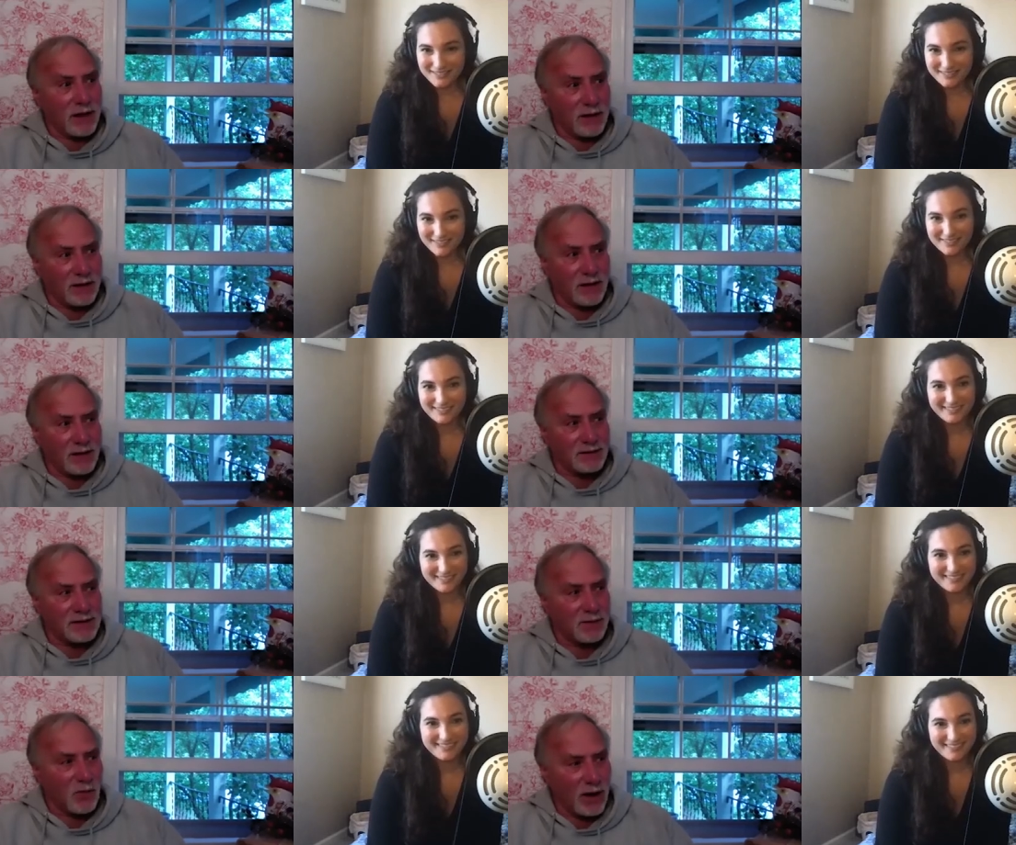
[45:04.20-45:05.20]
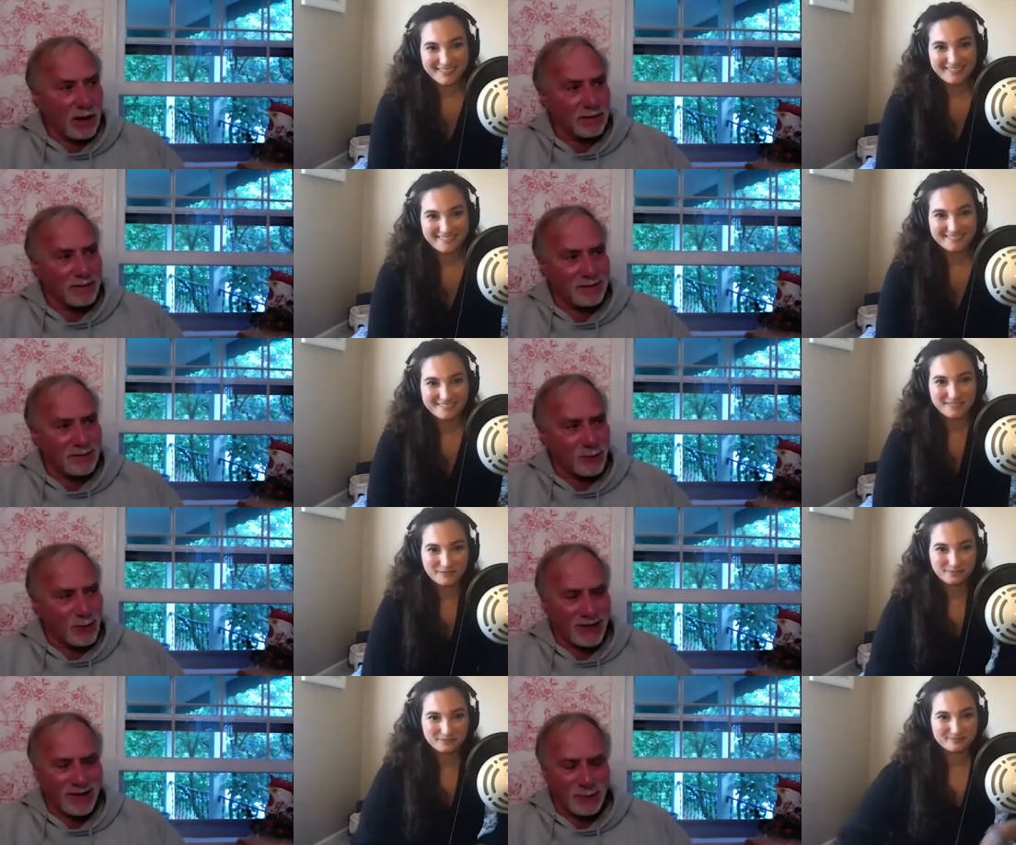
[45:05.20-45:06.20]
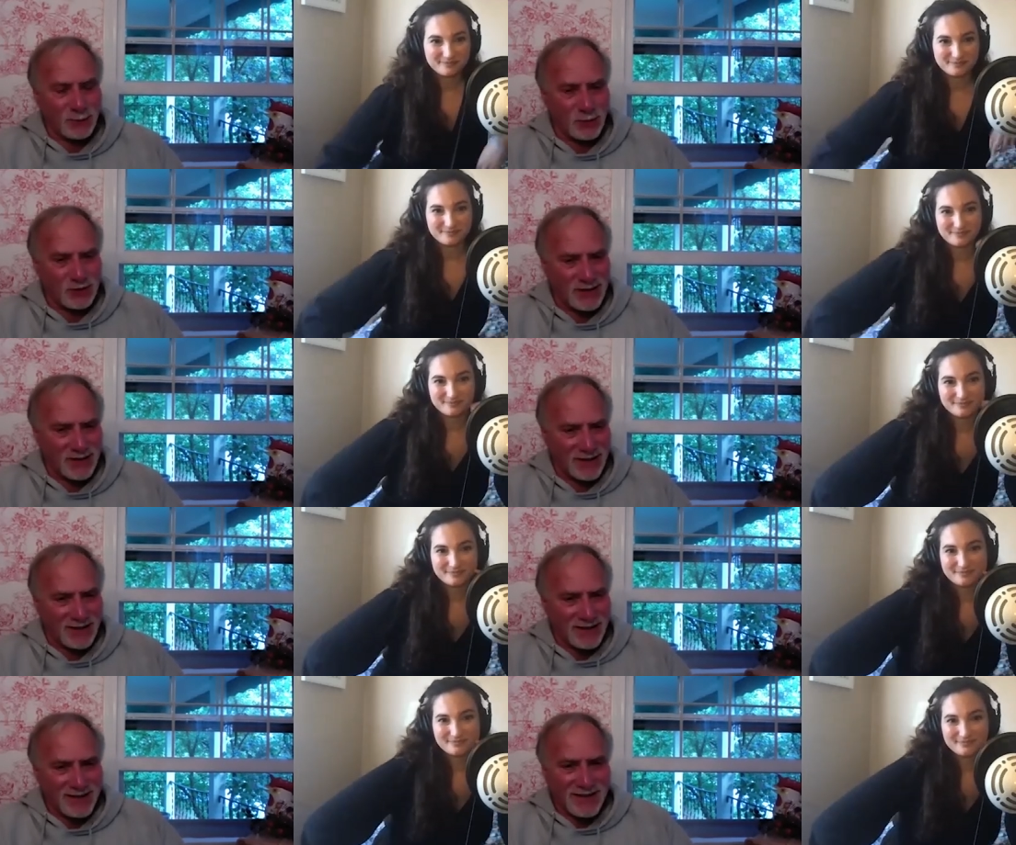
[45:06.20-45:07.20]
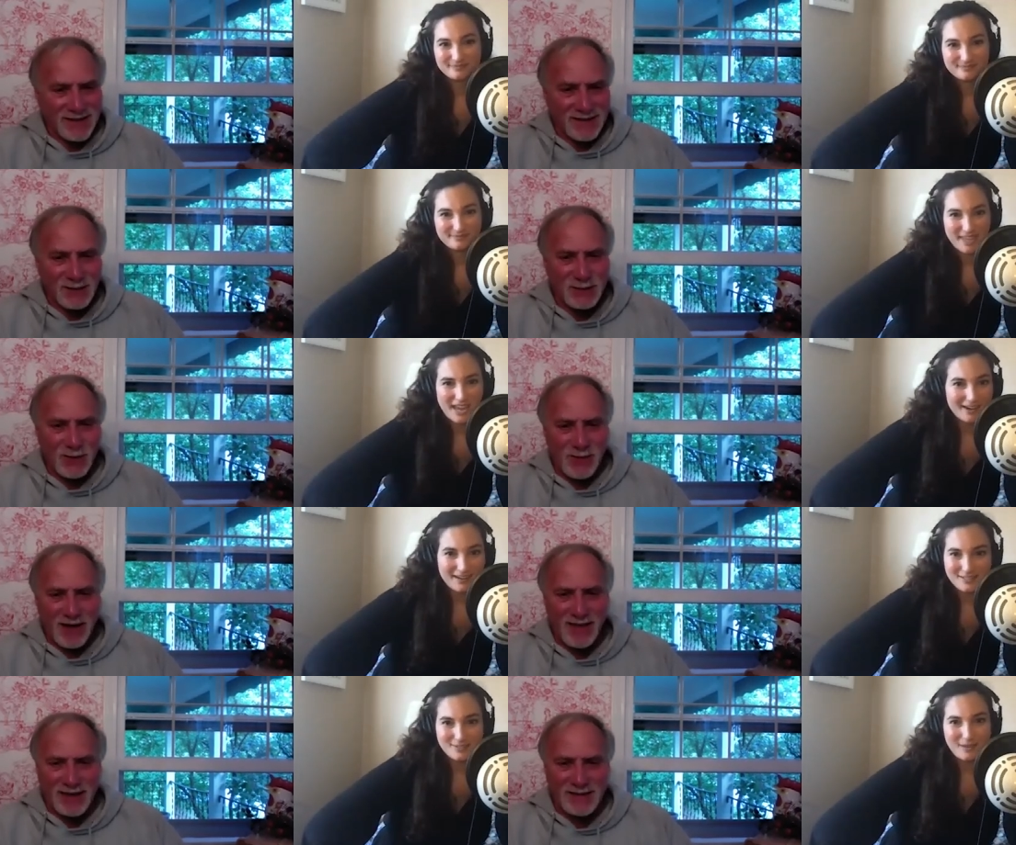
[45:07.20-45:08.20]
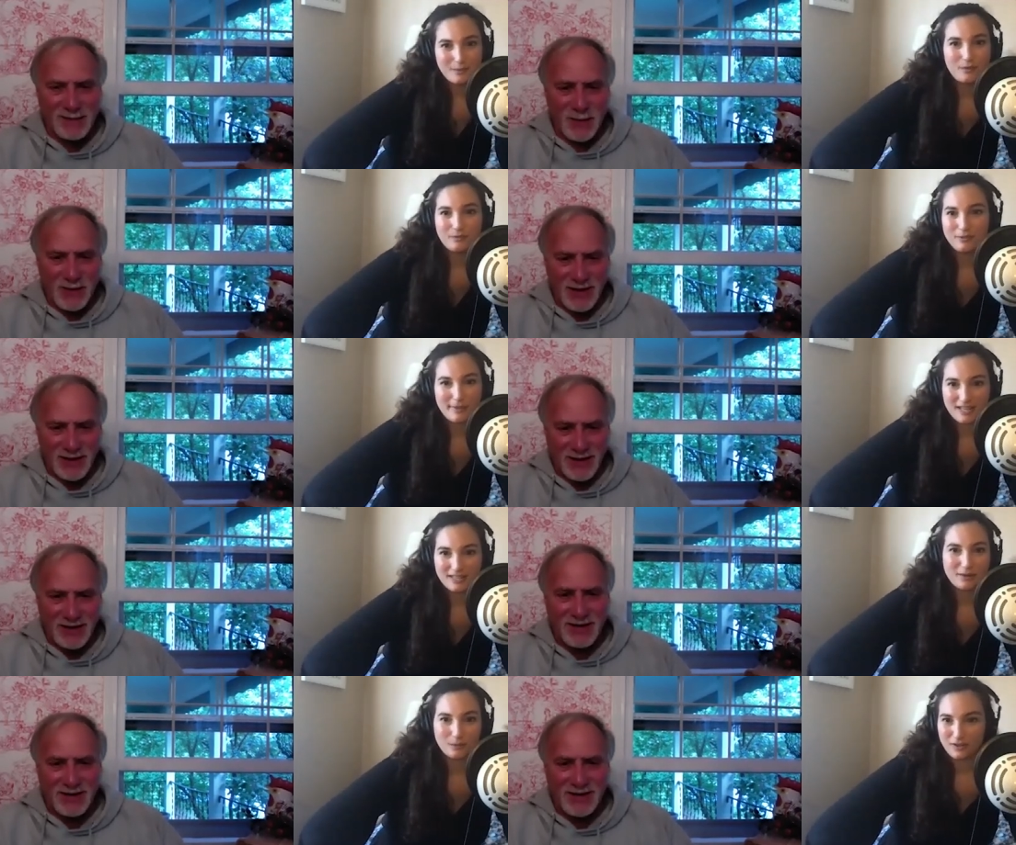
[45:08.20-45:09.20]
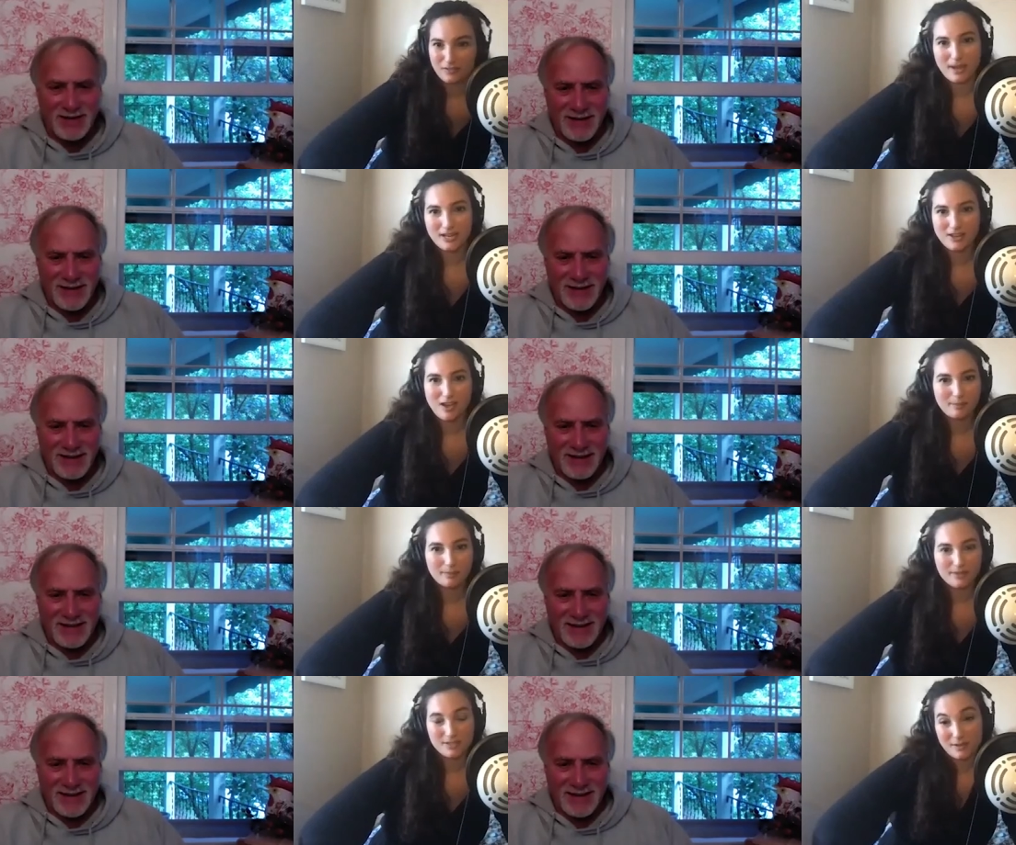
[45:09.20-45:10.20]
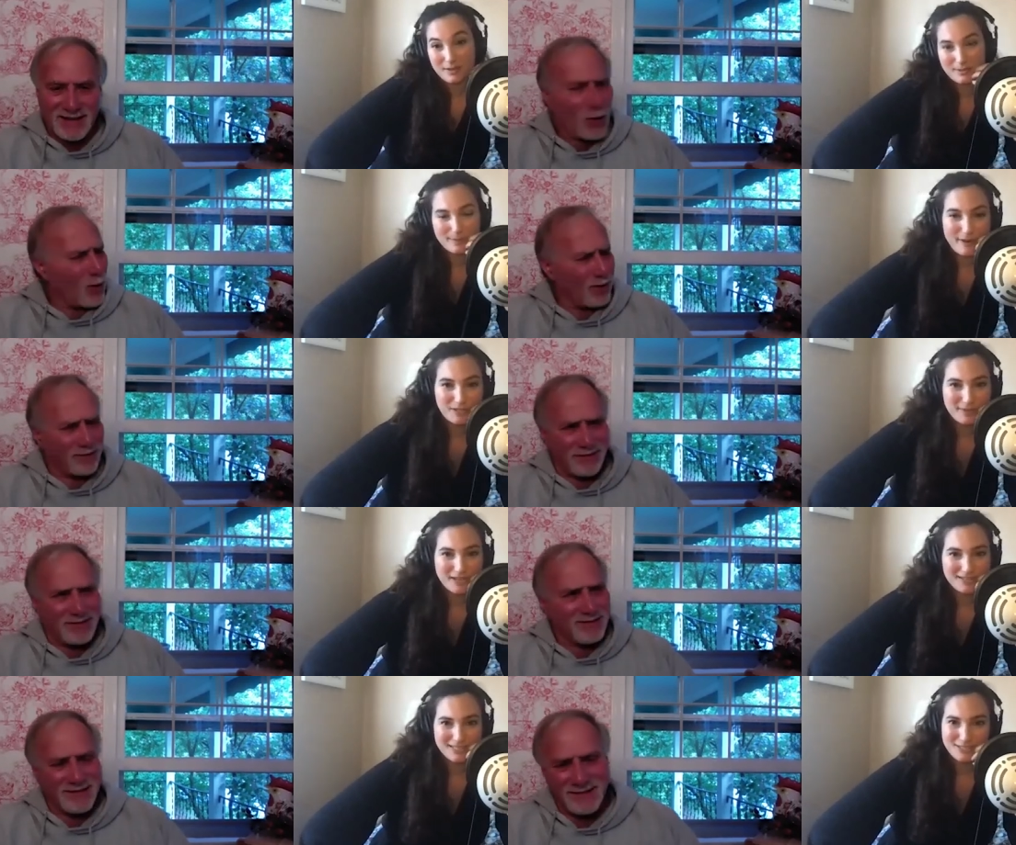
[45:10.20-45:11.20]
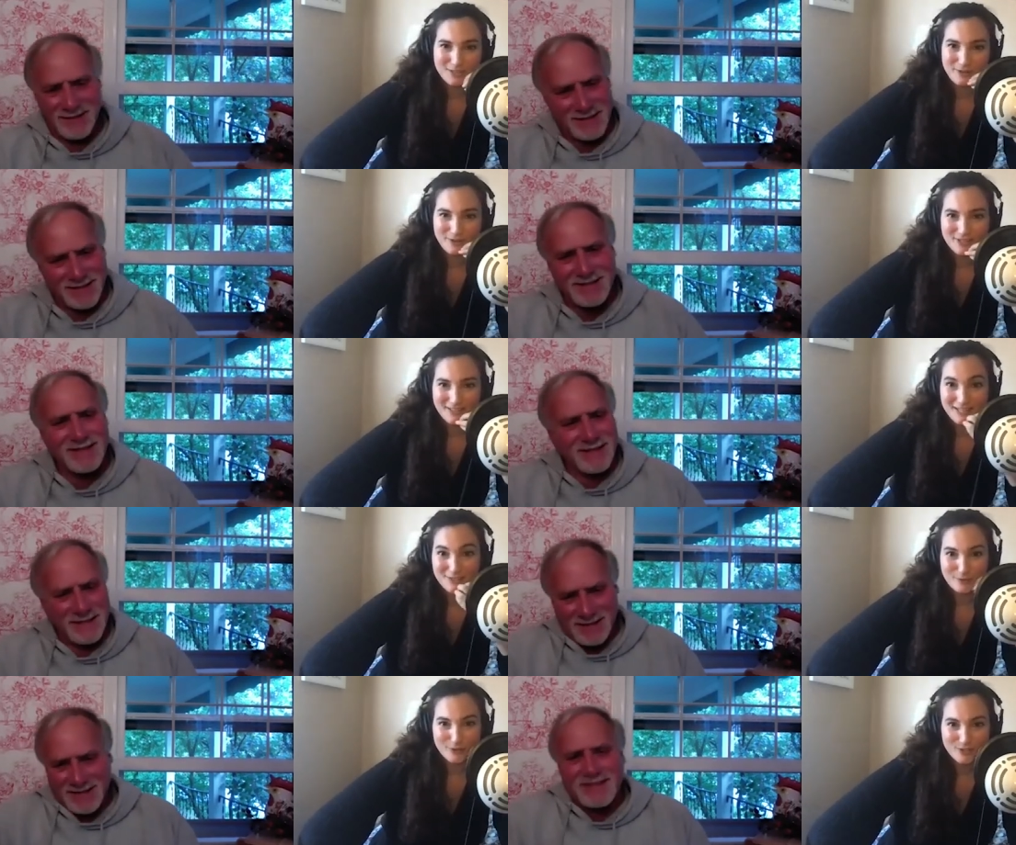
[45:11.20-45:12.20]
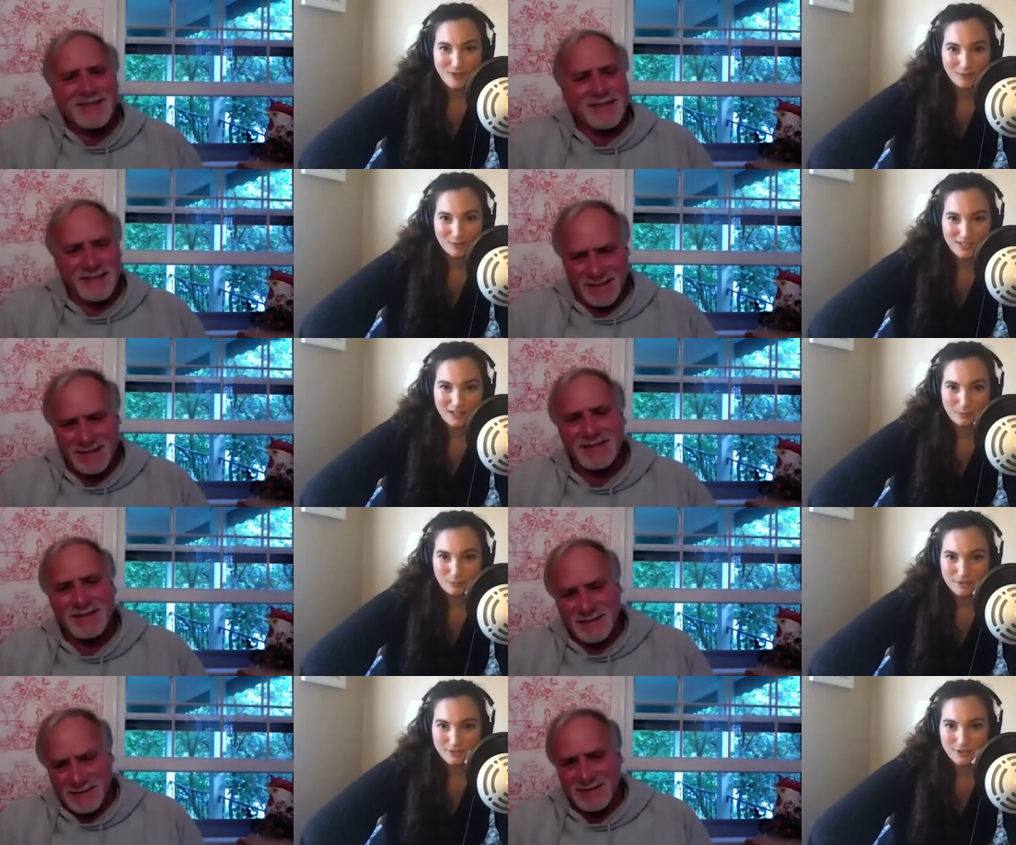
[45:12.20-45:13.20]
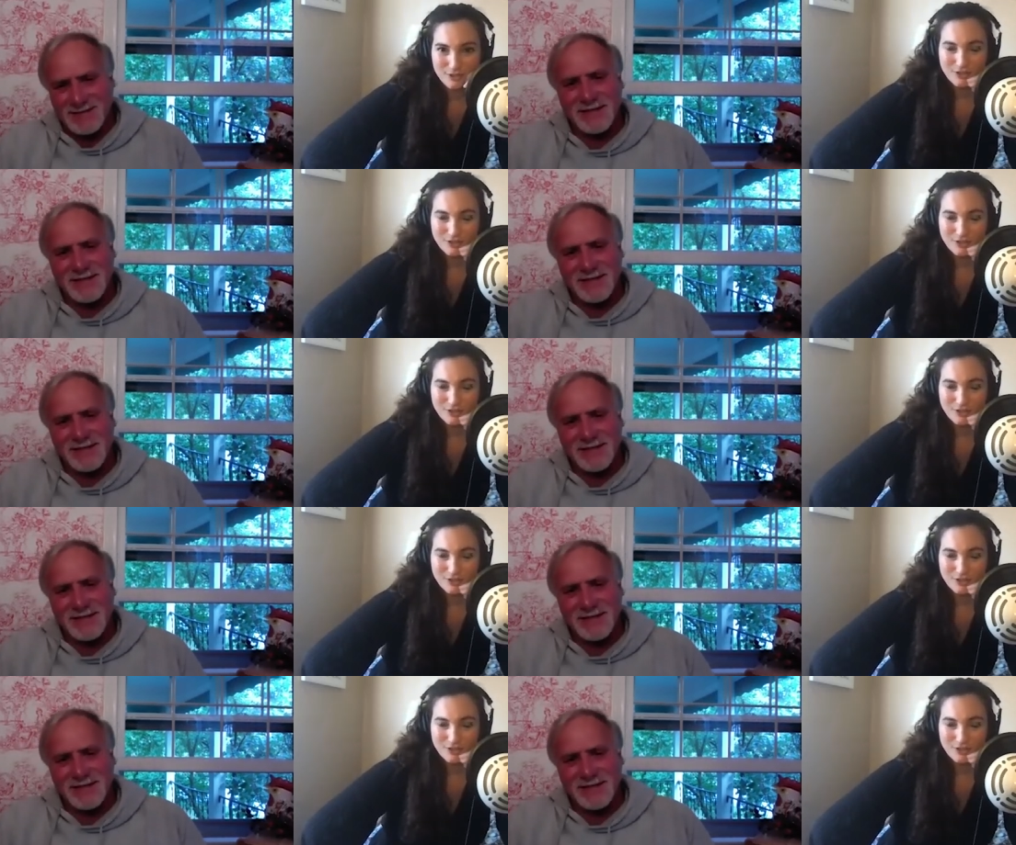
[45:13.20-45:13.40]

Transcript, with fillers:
Speaker 1: it and I said, wow, this is really interesting.
Speaker 2: So Carrie is, I, remains like one of my top, especially because it's so interesting that his first novel dealt with such